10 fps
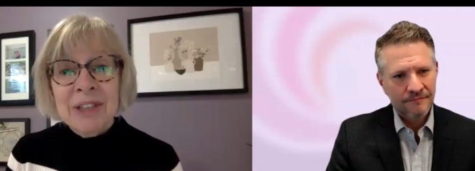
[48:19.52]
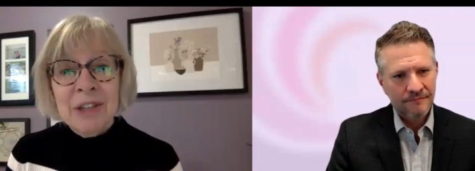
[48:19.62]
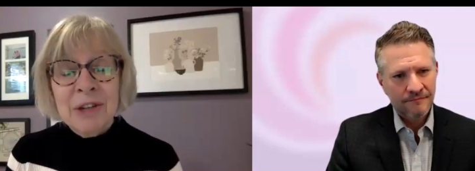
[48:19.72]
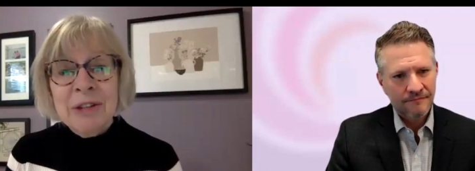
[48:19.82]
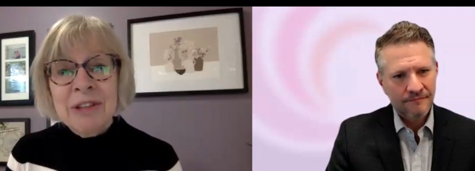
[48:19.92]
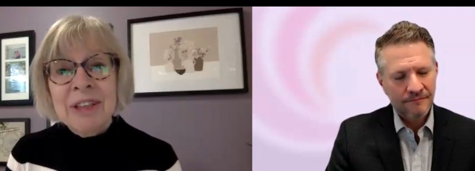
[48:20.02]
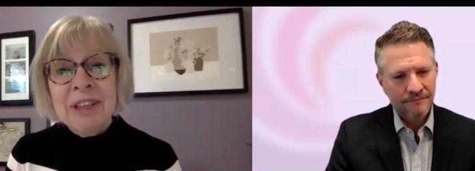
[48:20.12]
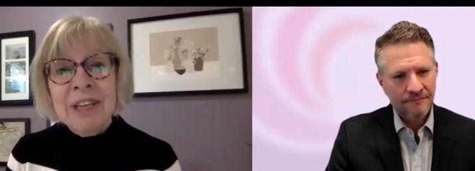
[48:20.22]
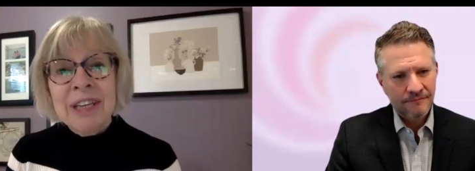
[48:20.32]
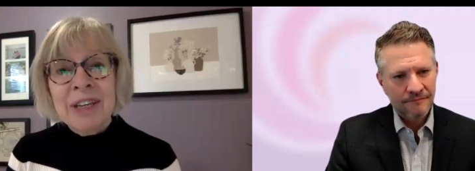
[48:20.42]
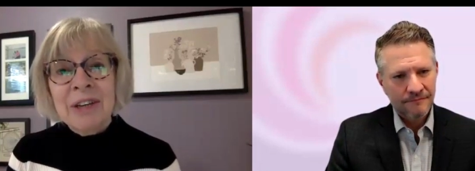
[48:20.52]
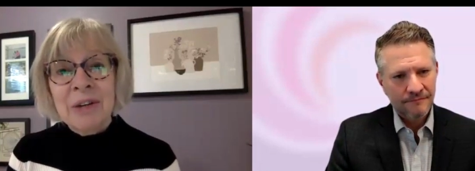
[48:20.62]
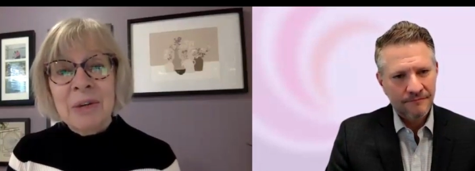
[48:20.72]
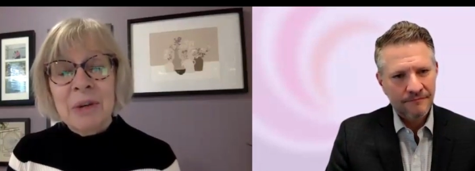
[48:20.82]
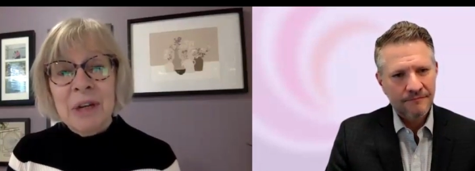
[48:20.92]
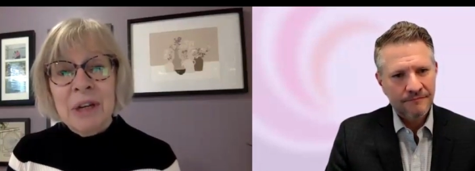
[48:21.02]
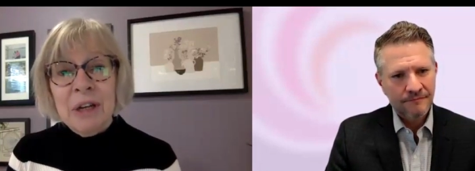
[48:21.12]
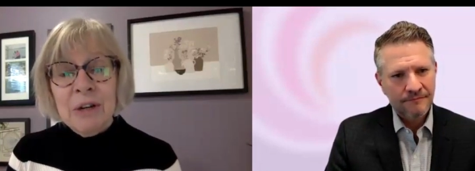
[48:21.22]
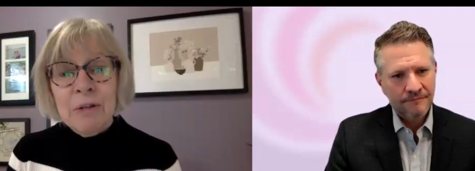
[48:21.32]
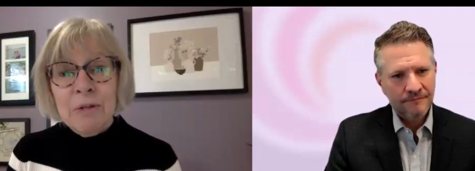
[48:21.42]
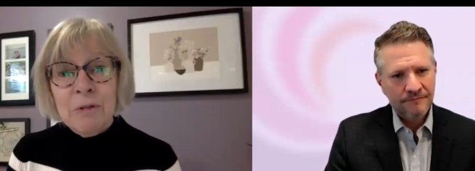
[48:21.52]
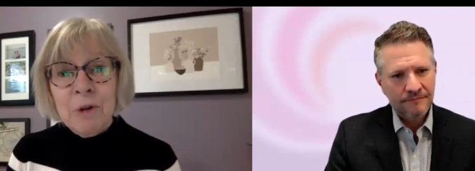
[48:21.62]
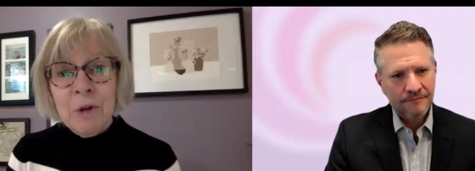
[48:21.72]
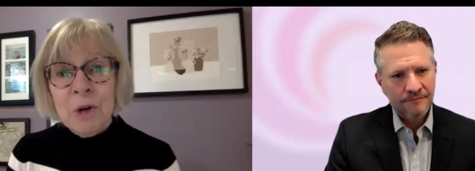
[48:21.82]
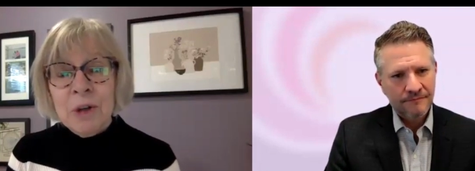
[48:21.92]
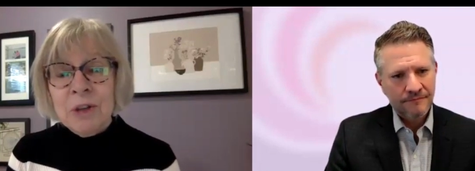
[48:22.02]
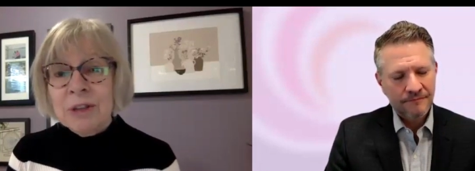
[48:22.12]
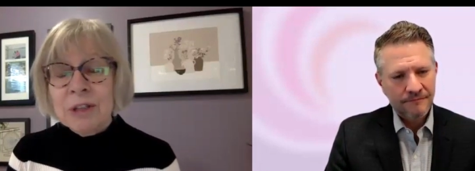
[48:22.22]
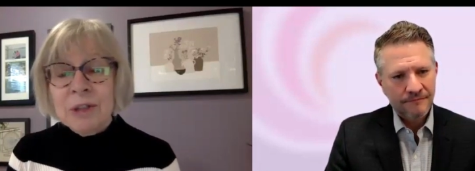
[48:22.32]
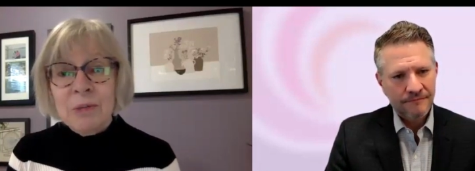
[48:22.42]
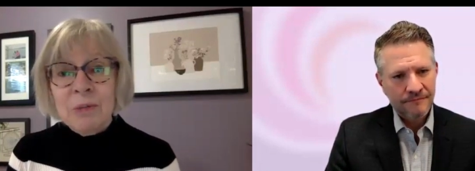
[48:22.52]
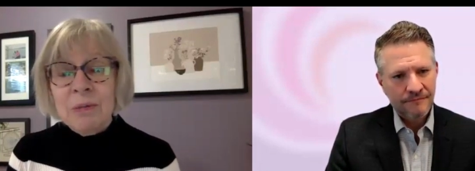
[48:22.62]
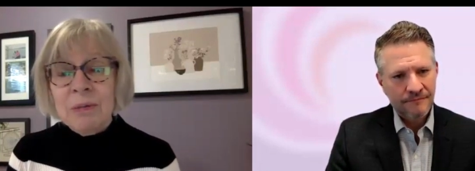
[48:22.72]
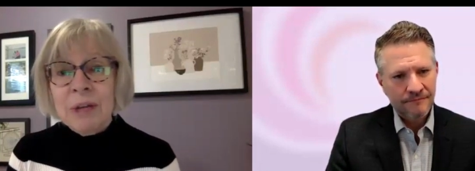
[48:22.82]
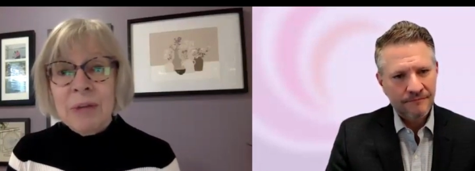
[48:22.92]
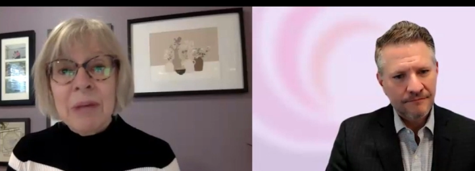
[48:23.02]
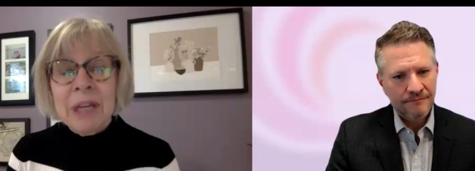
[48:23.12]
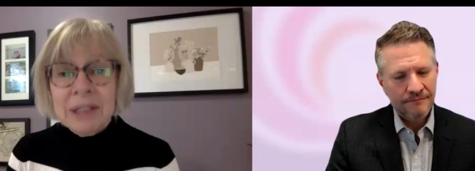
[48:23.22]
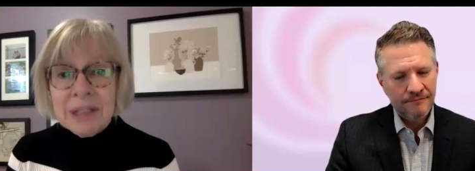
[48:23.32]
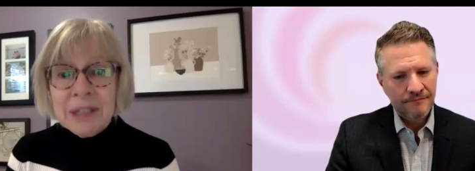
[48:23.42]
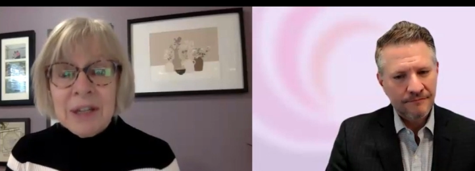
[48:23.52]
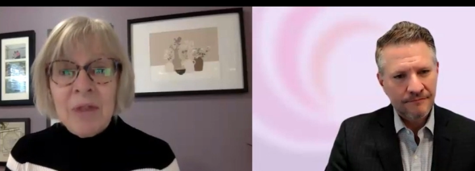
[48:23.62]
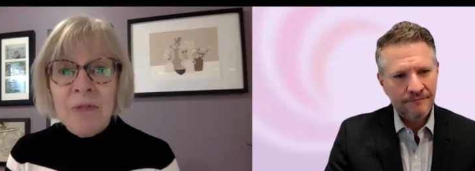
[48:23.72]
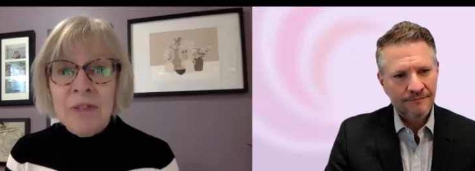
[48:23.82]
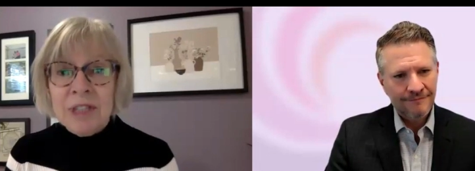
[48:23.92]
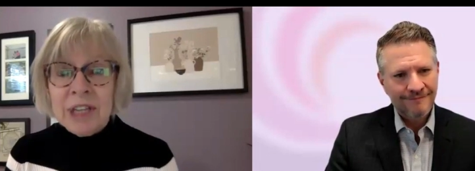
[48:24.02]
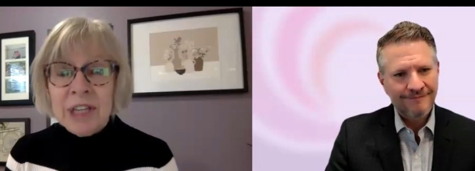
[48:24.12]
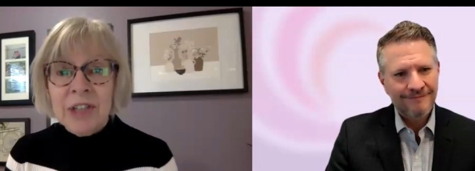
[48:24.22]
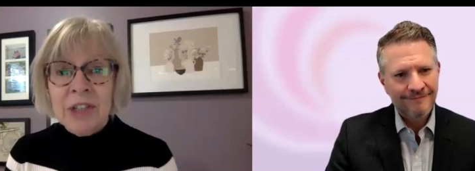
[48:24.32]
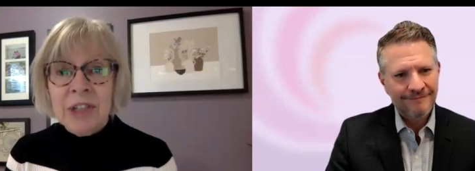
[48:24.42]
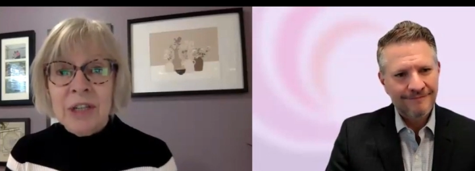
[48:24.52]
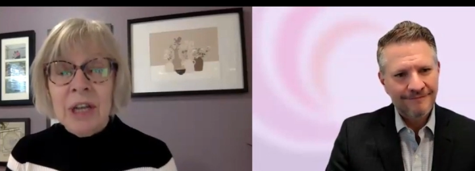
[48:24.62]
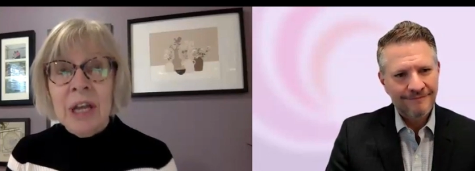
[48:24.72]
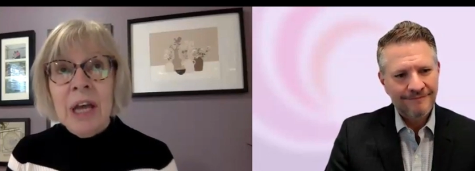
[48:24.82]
Speaker 1: Jonathan, thank you for this amazing conversation.